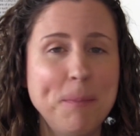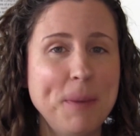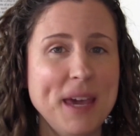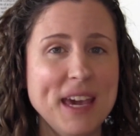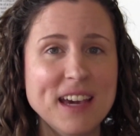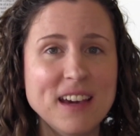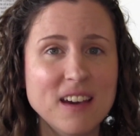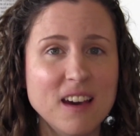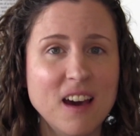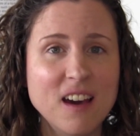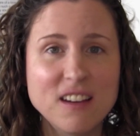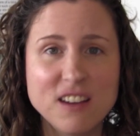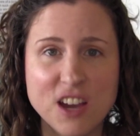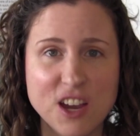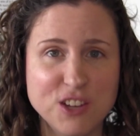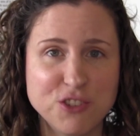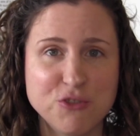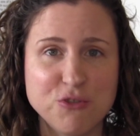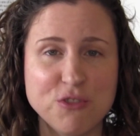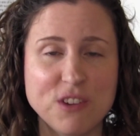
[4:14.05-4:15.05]
Pick a
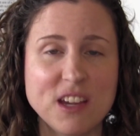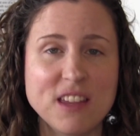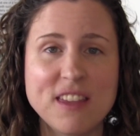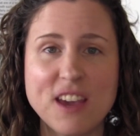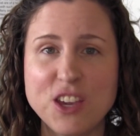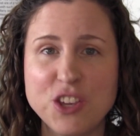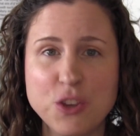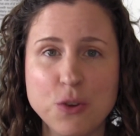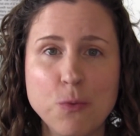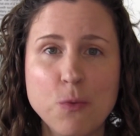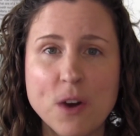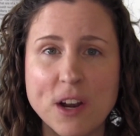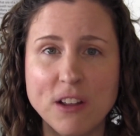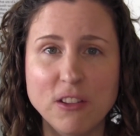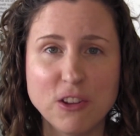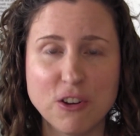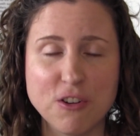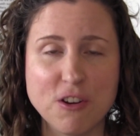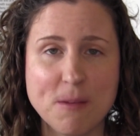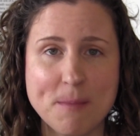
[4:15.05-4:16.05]
country that you
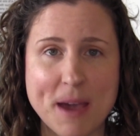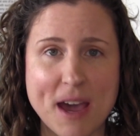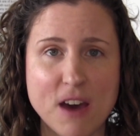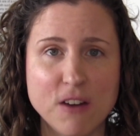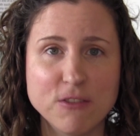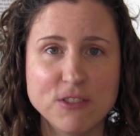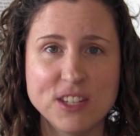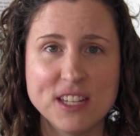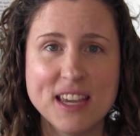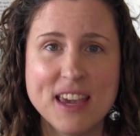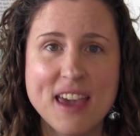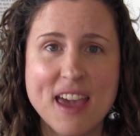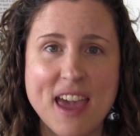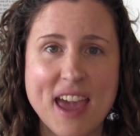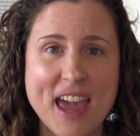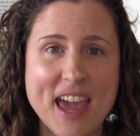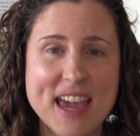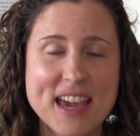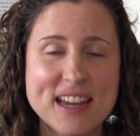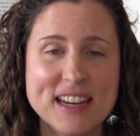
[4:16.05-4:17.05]
want to learn about
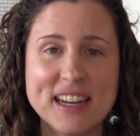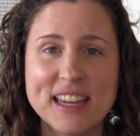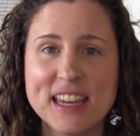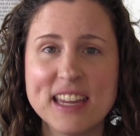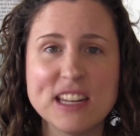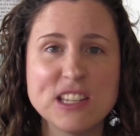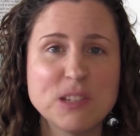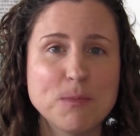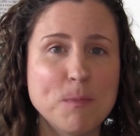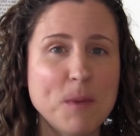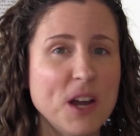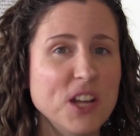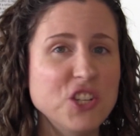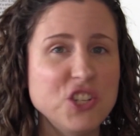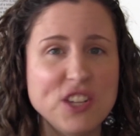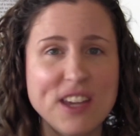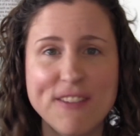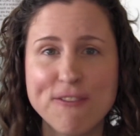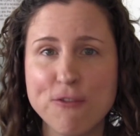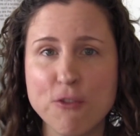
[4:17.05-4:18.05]
and get as
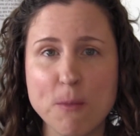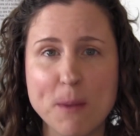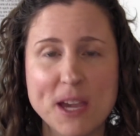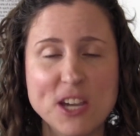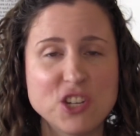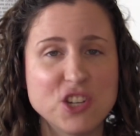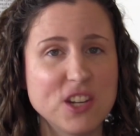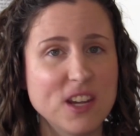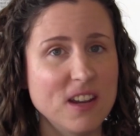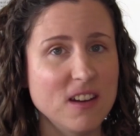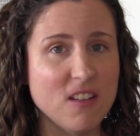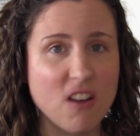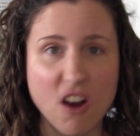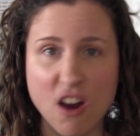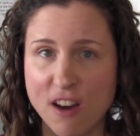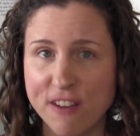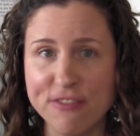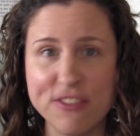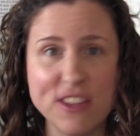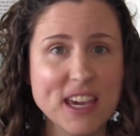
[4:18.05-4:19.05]
much information
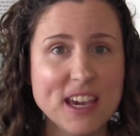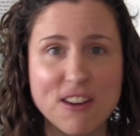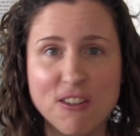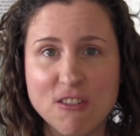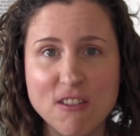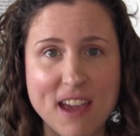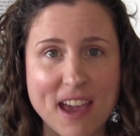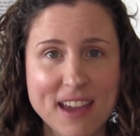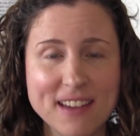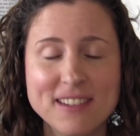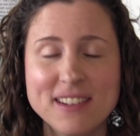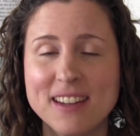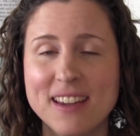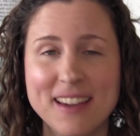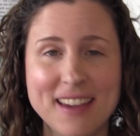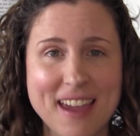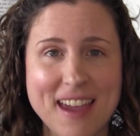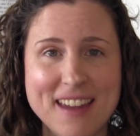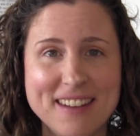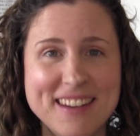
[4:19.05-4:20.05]
off the internet,
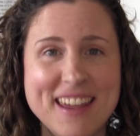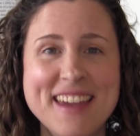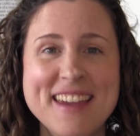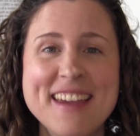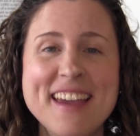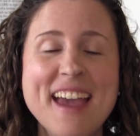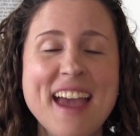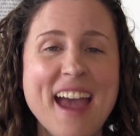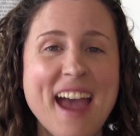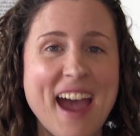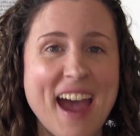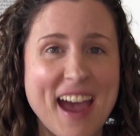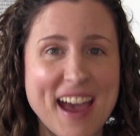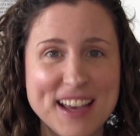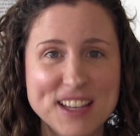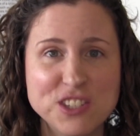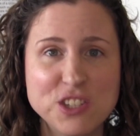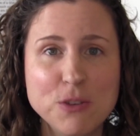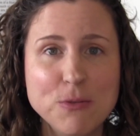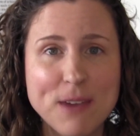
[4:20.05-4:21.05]
again,
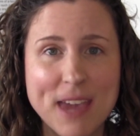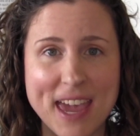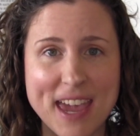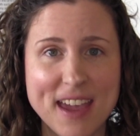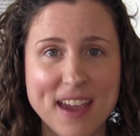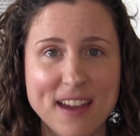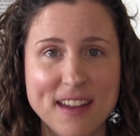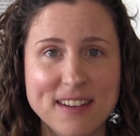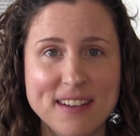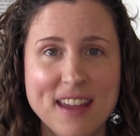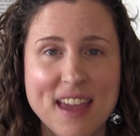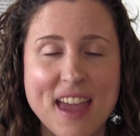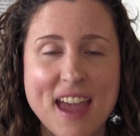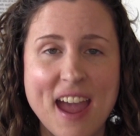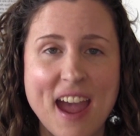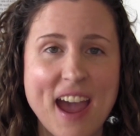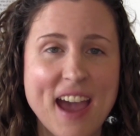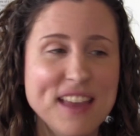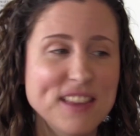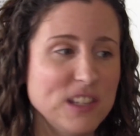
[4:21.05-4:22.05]
as you can,
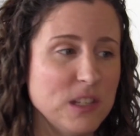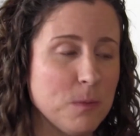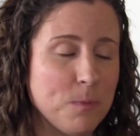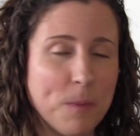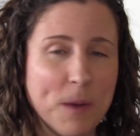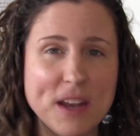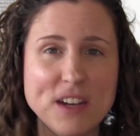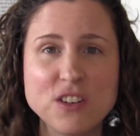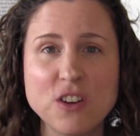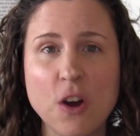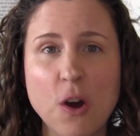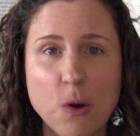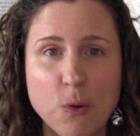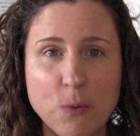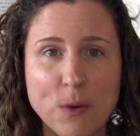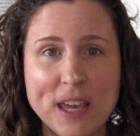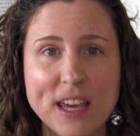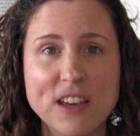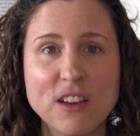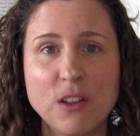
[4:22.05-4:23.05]
and spend
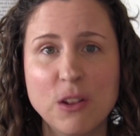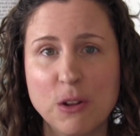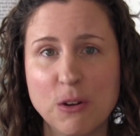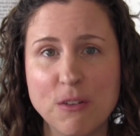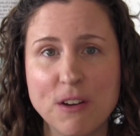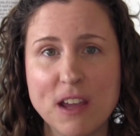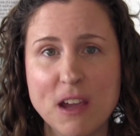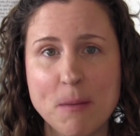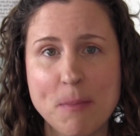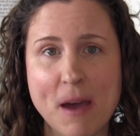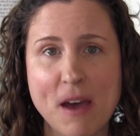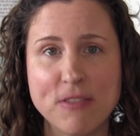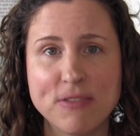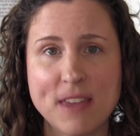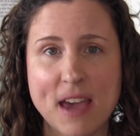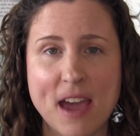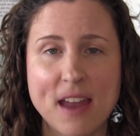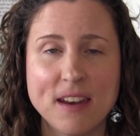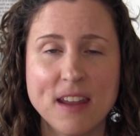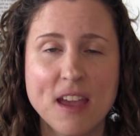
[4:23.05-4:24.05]
a week learning
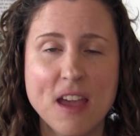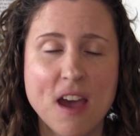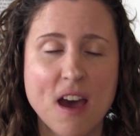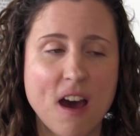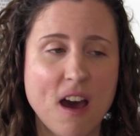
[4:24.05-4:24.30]
about that.